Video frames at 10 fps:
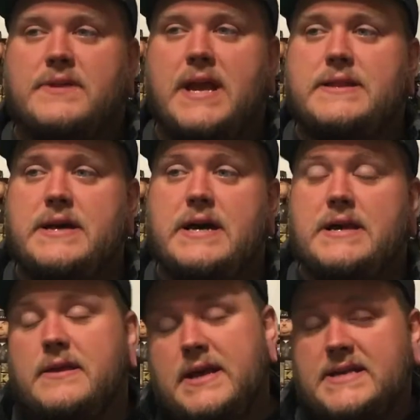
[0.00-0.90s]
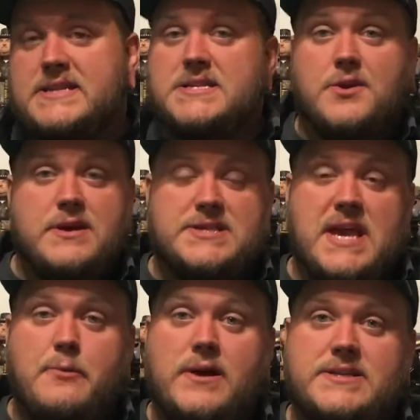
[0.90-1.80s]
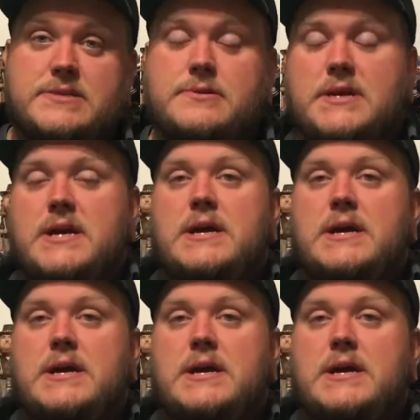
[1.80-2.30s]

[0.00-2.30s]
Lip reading: And I guess that's a great segue to